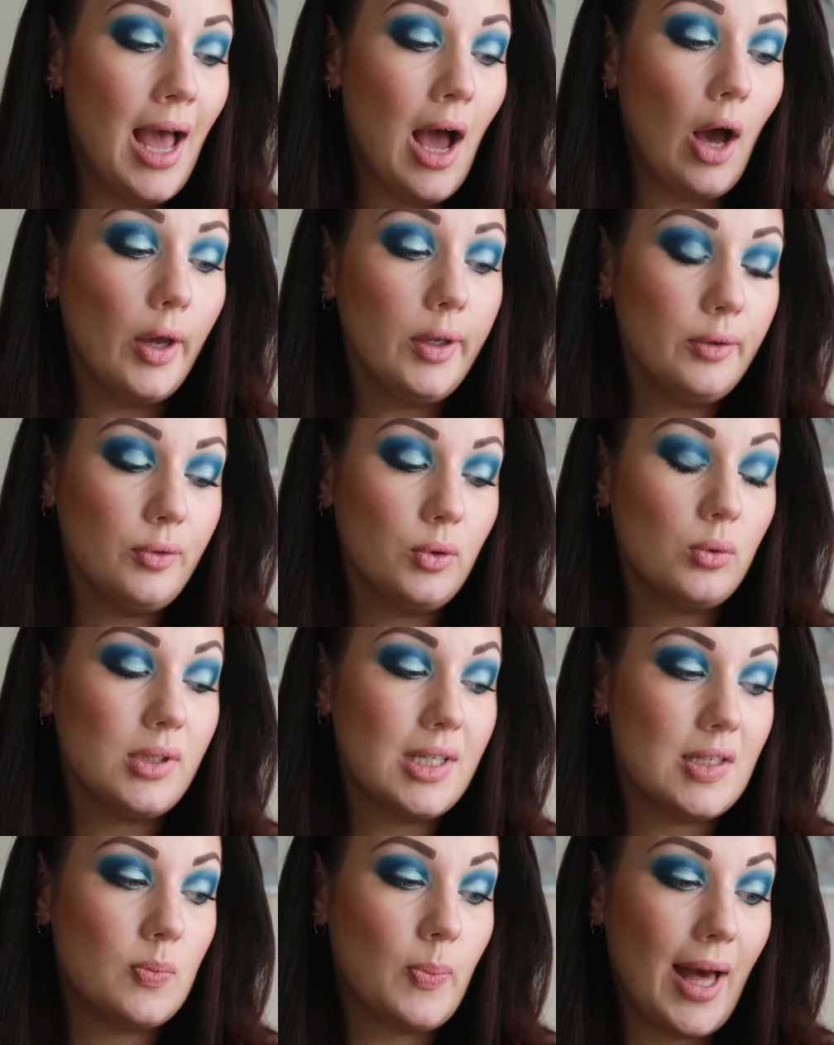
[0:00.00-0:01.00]
Overall,
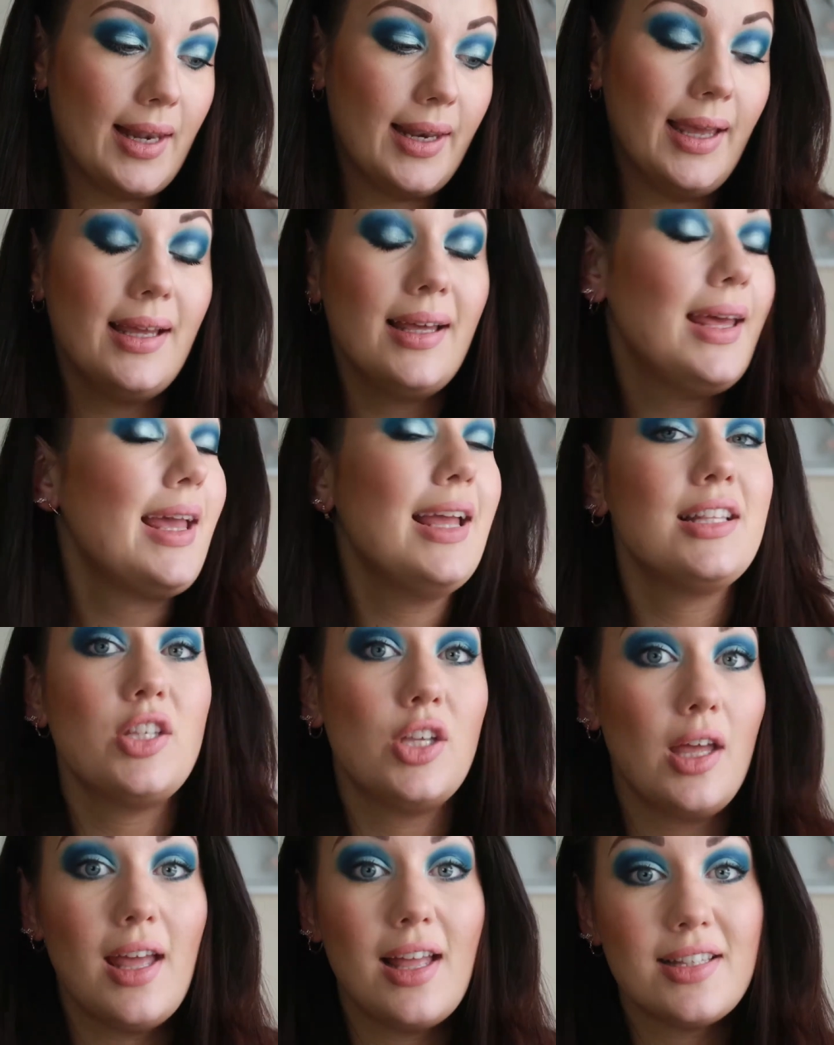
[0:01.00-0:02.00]
this palette is
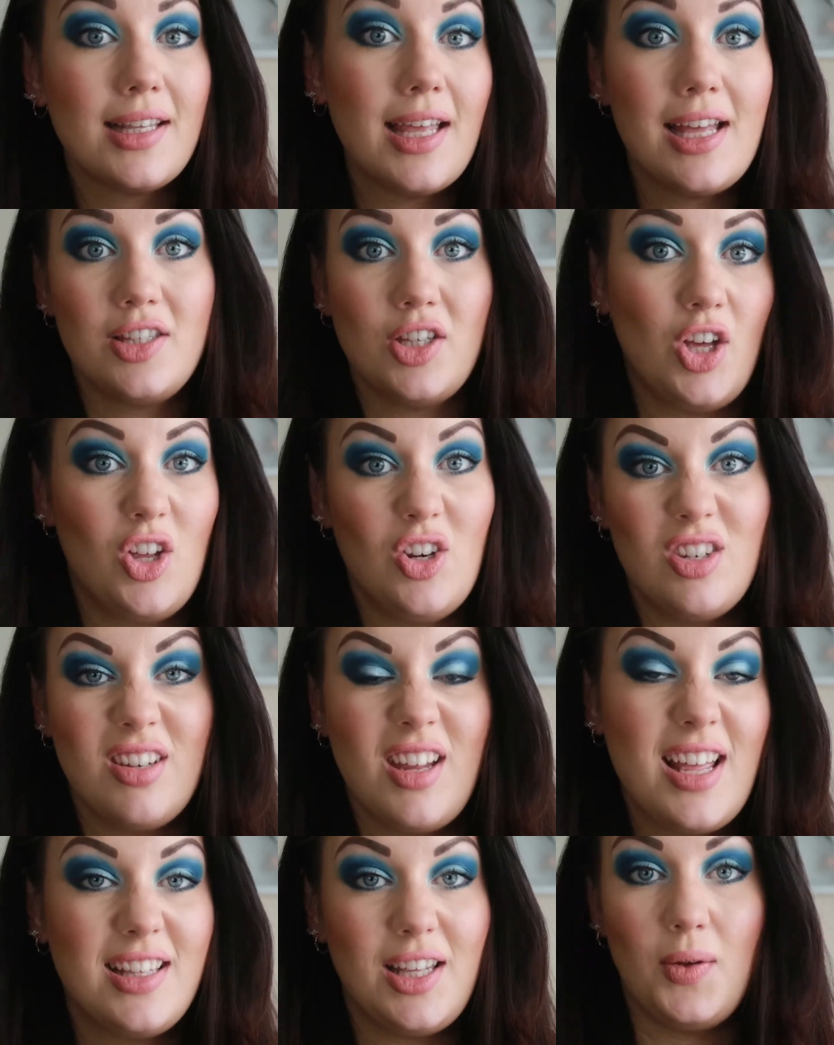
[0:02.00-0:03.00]
good,
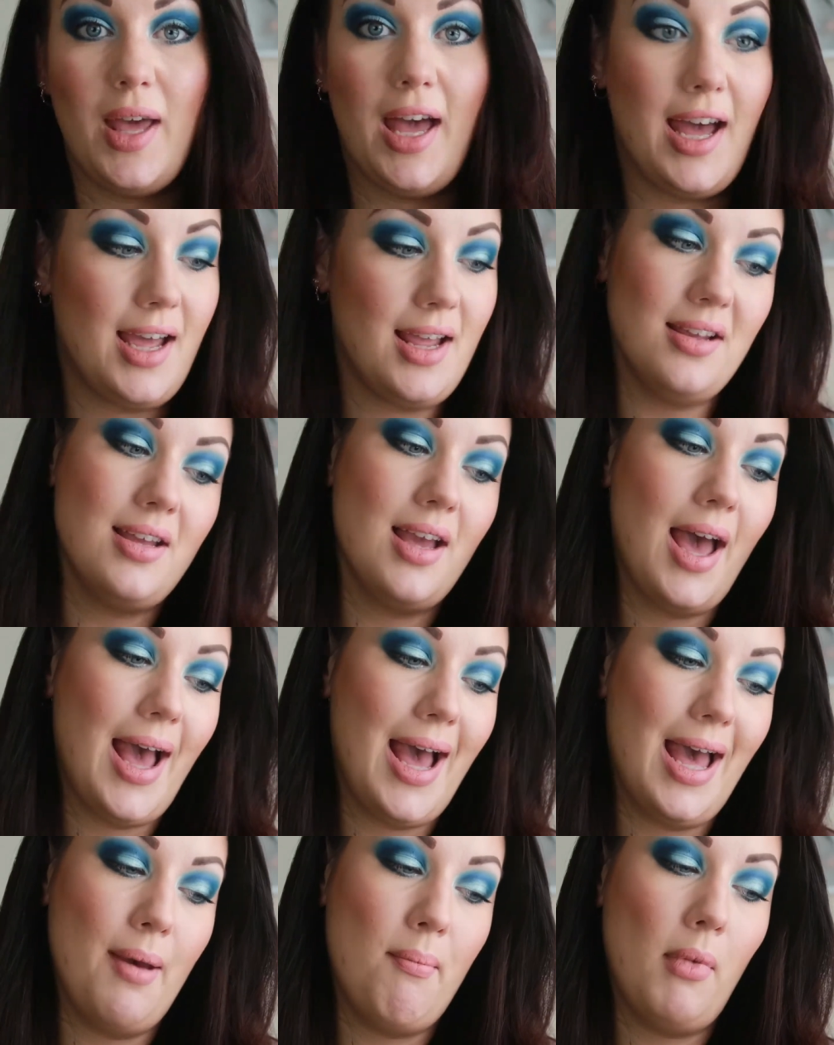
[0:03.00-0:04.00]
it's okay.
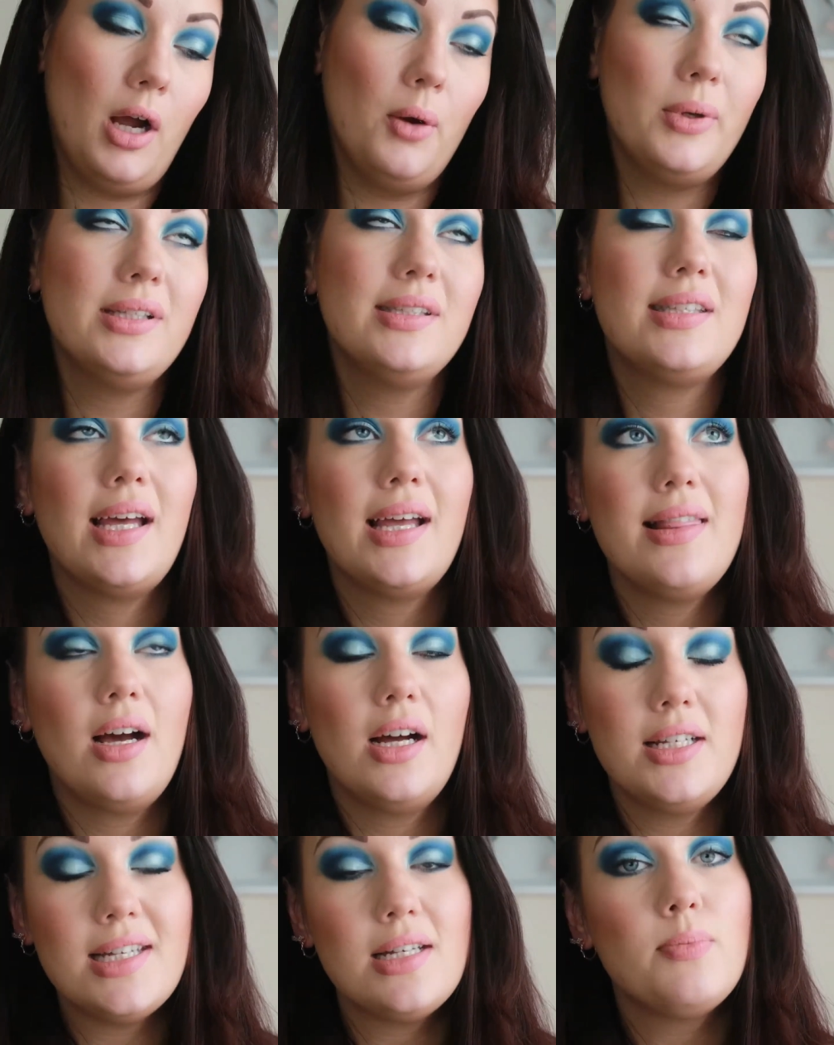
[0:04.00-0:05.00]
I would say that I
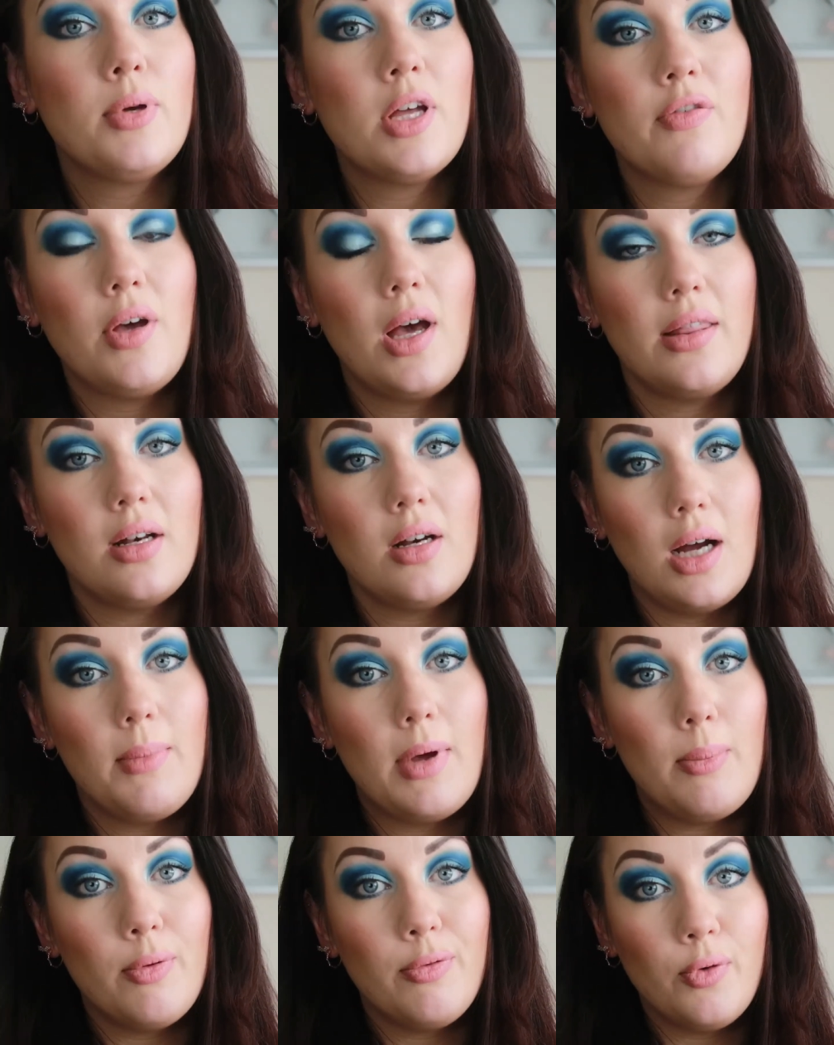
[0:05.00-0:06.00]
did prefer the
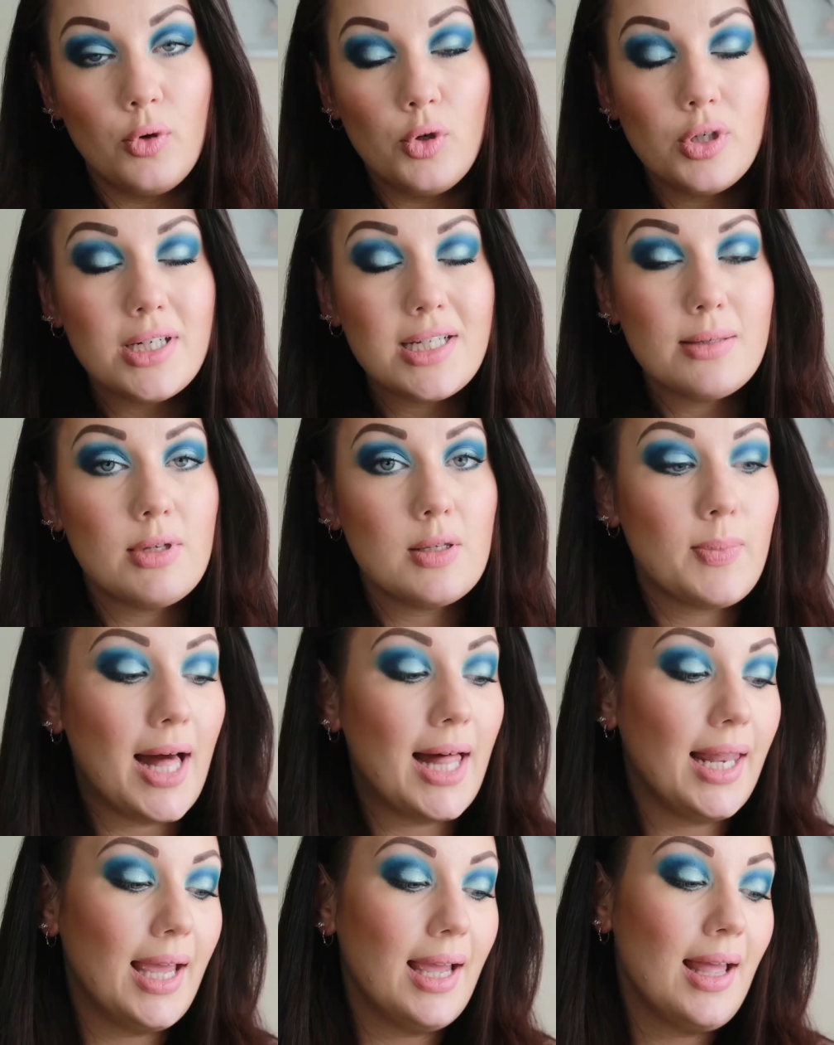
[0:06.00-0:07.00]
Nightmare Before Christmas
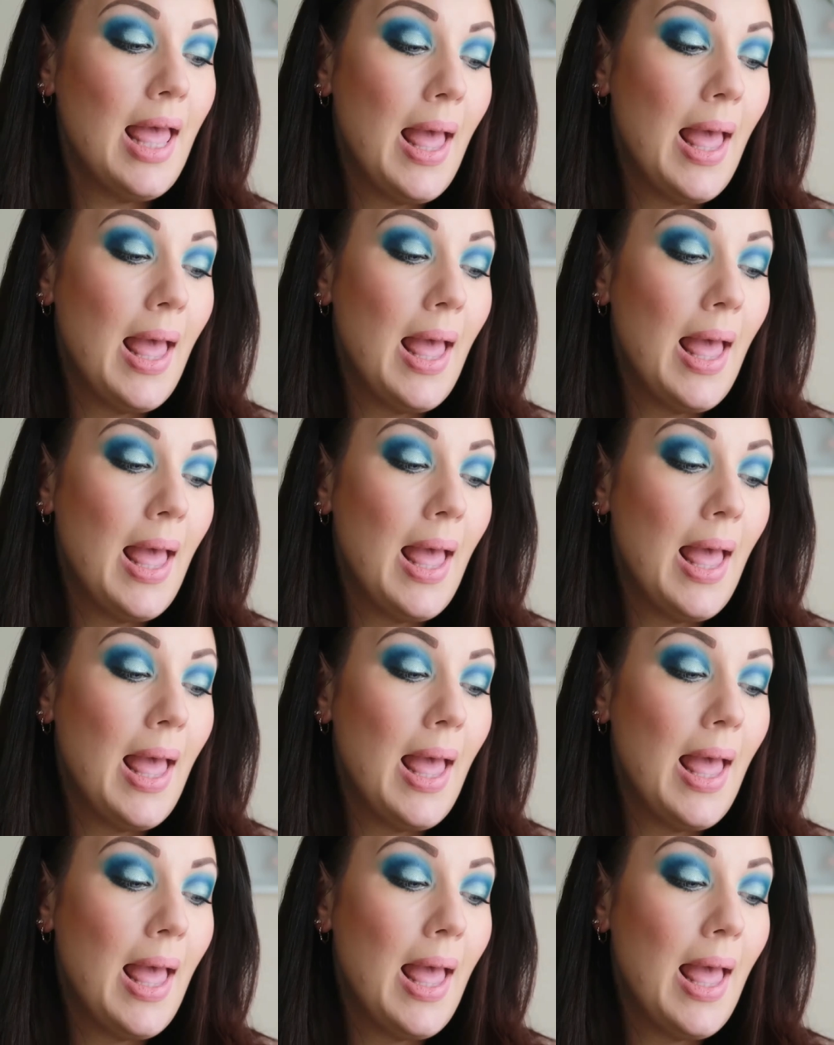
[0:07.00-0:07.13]
palette,